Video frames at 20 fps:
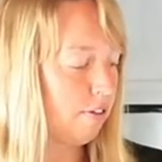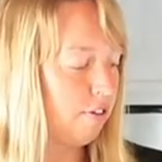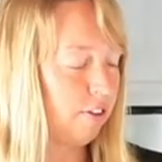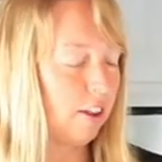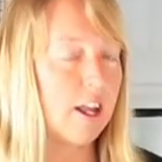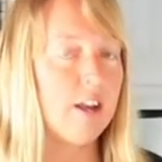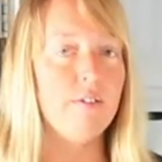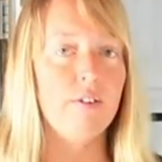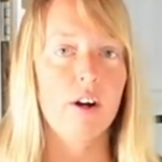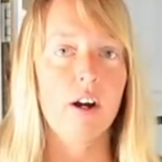
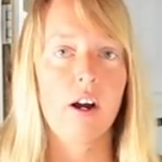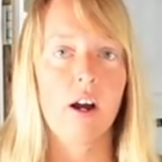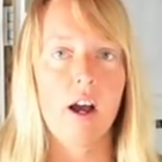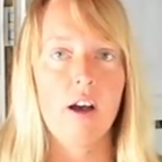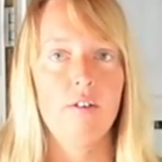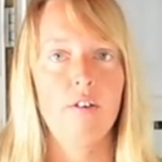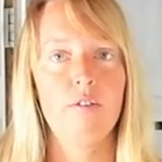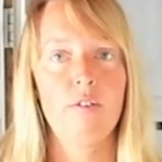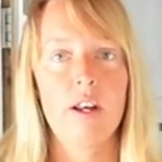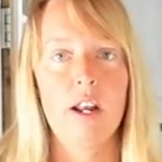flavor
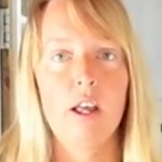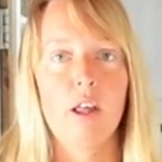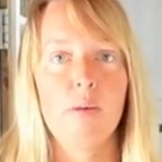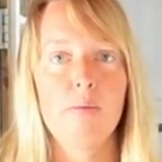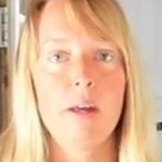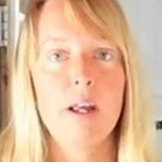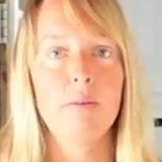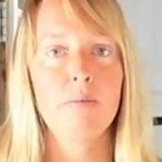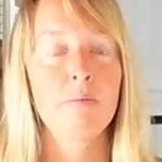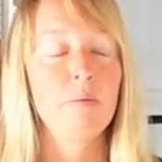of a vanilla
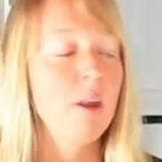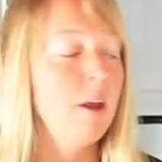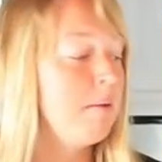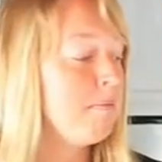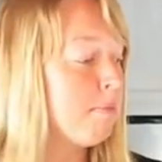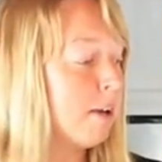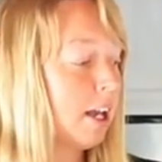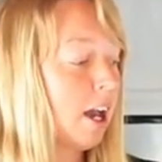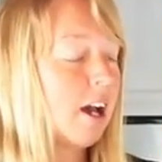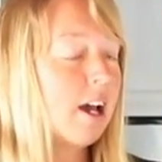bean
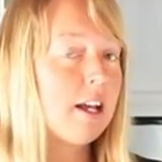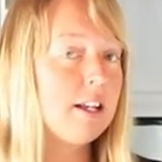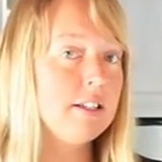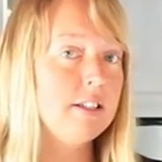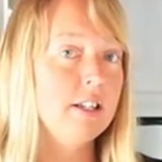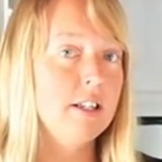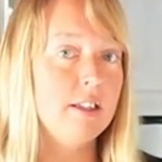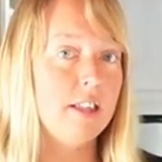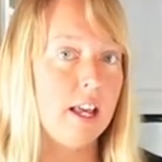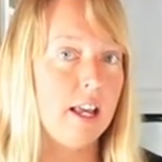
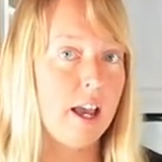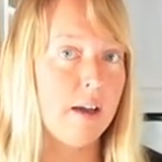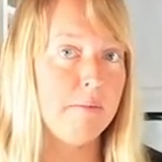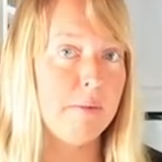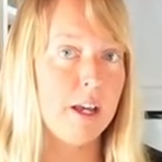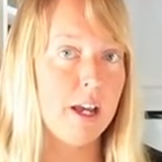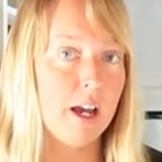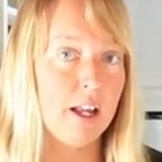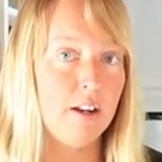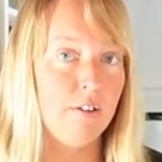because they can
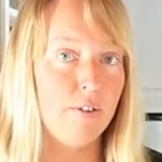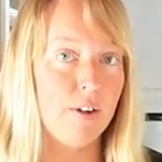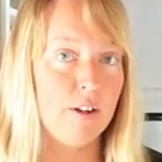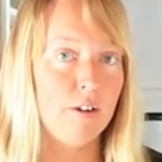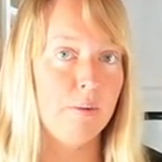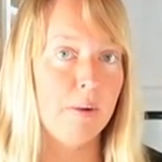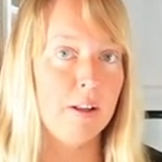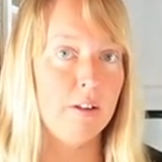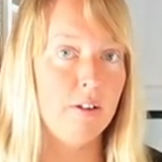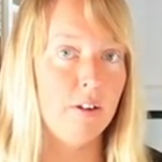be kind of
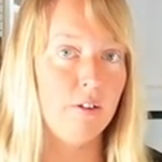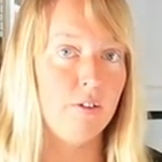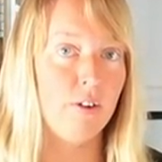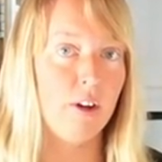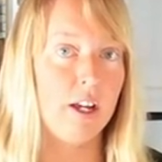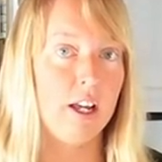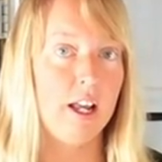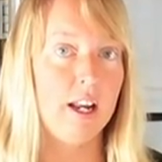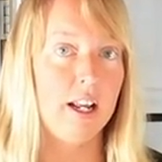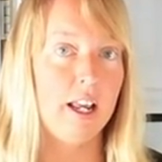expensive.
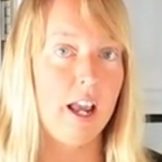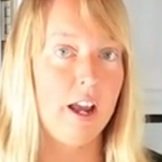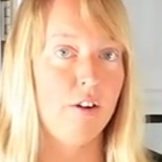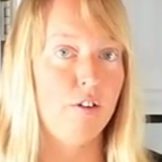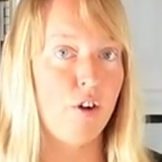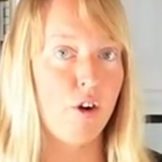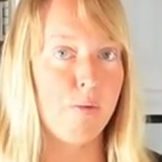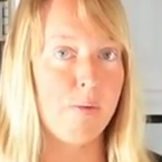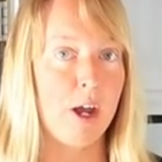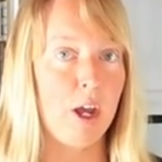Again, I can't
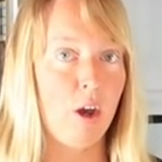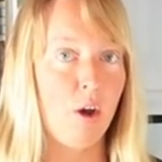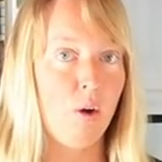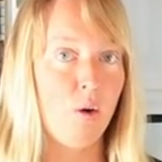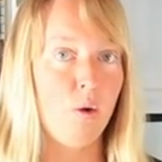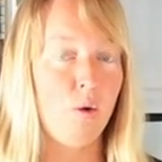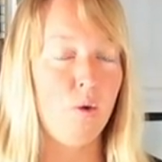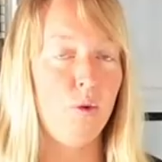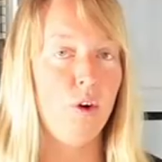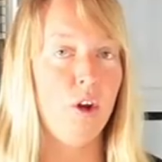grow my
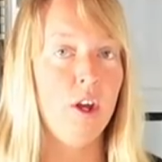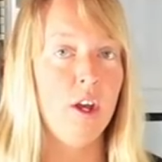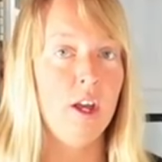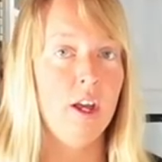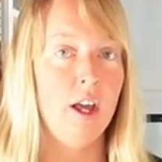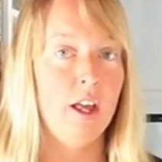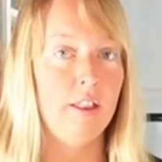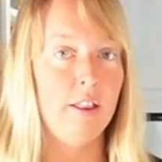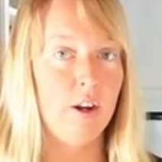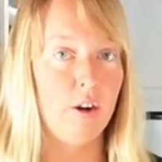own
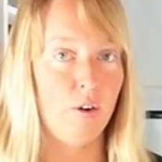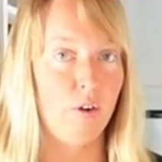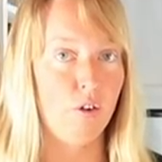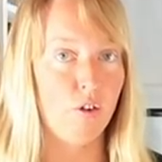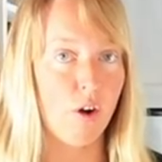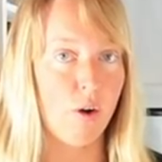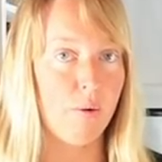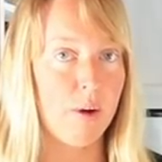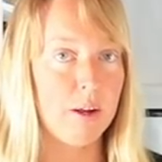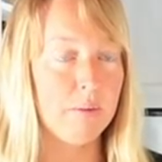and they don't
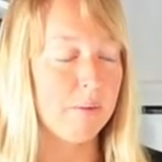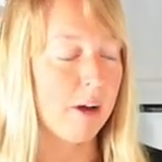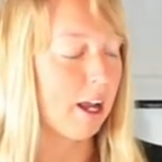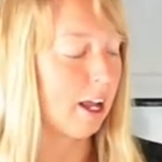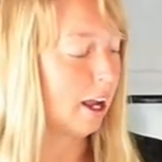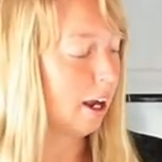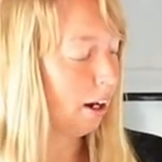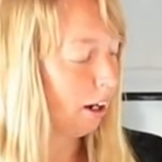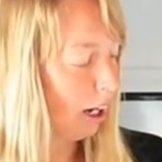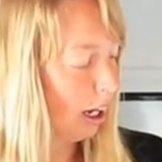grow in
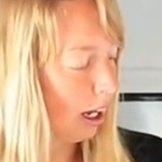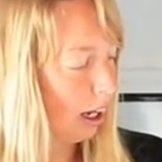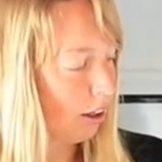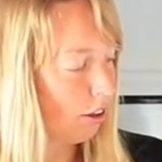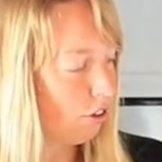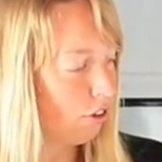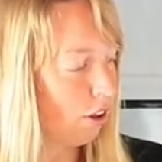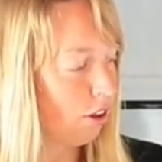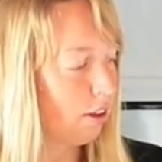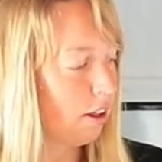my
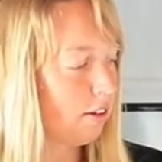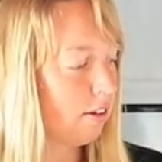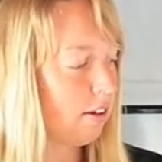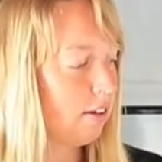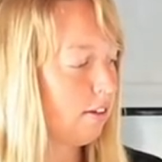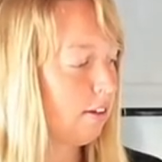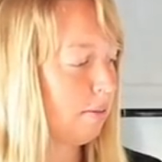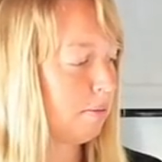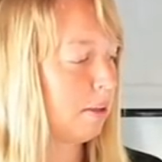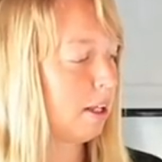area, so this
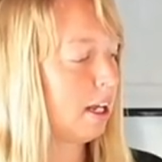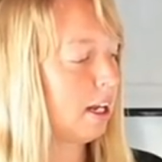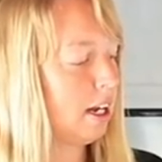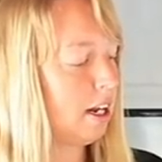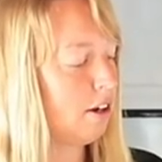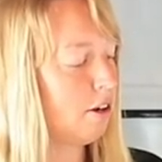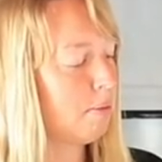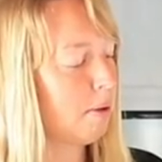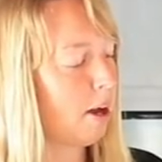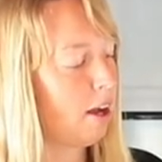is something I
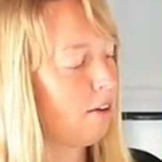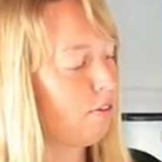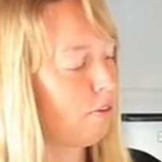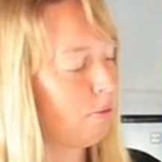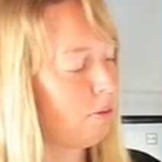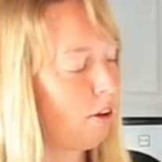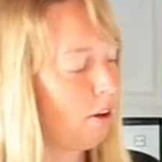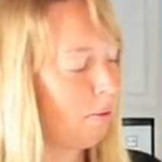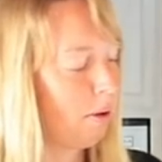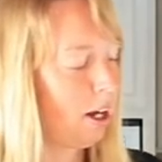need to buy
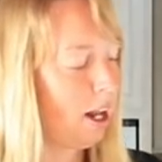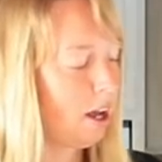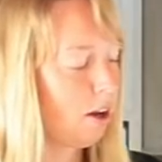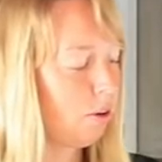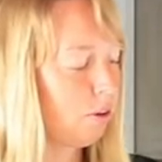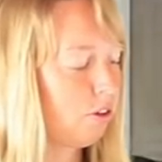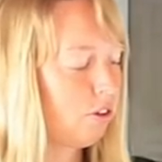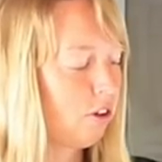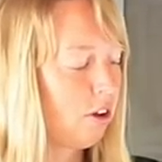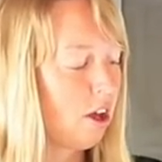from someone
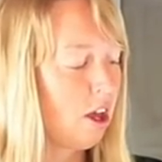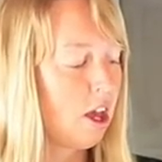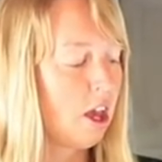else.